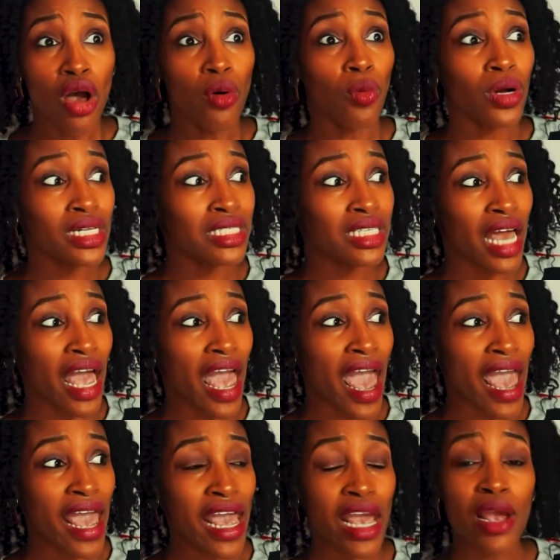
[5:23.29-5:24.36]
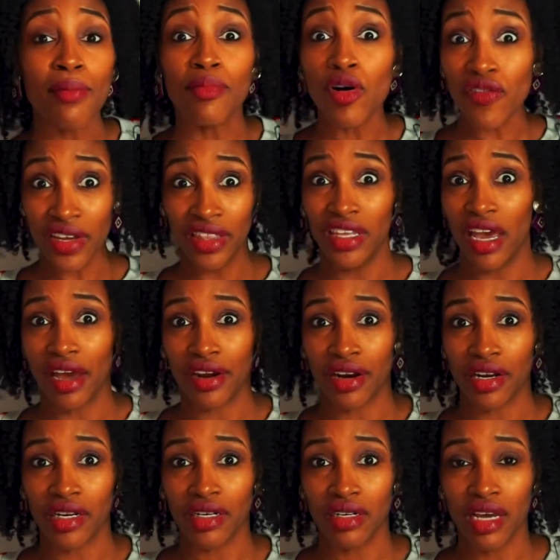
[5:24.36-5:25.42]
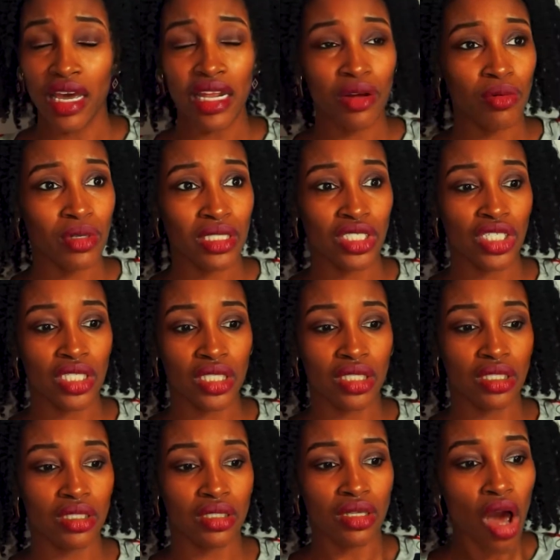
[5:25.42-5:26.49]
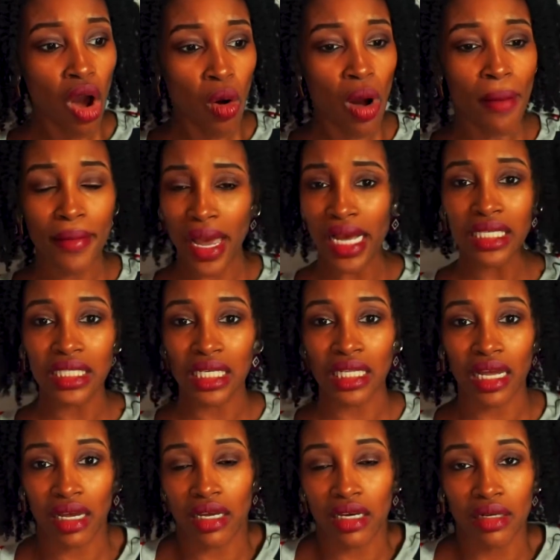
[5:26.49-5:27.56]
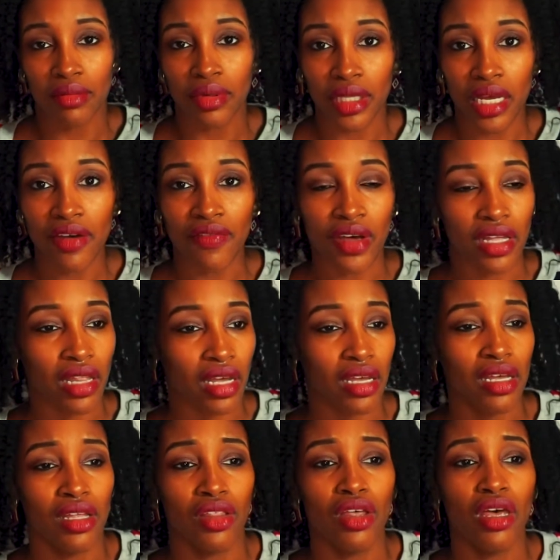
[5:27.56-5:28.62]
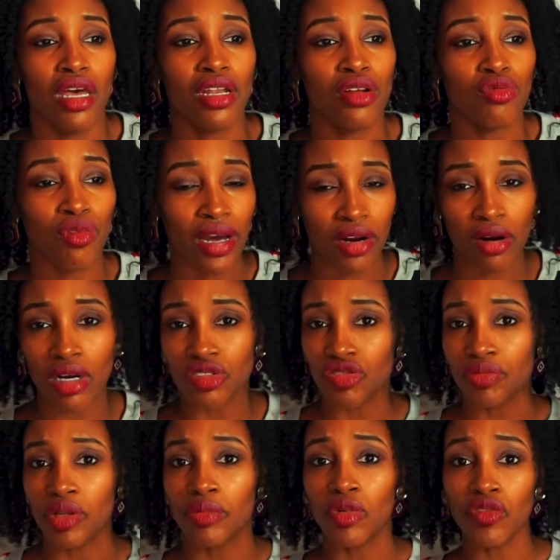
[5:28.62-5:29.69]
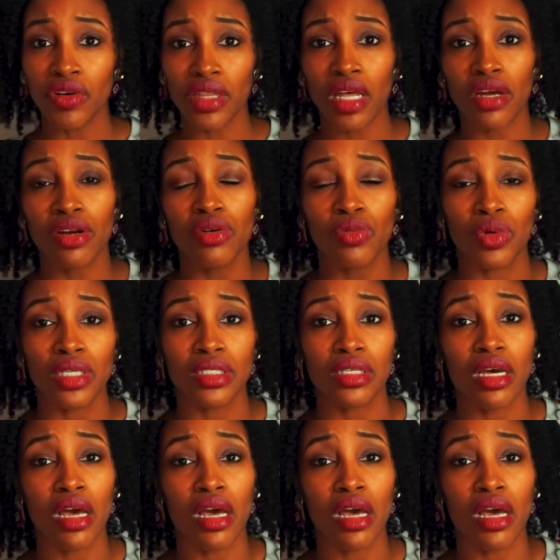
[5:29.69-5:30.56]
was a movie theater, and it was just so amazing. Like, I couldn't believe it. Like, and then right across from the movie theater was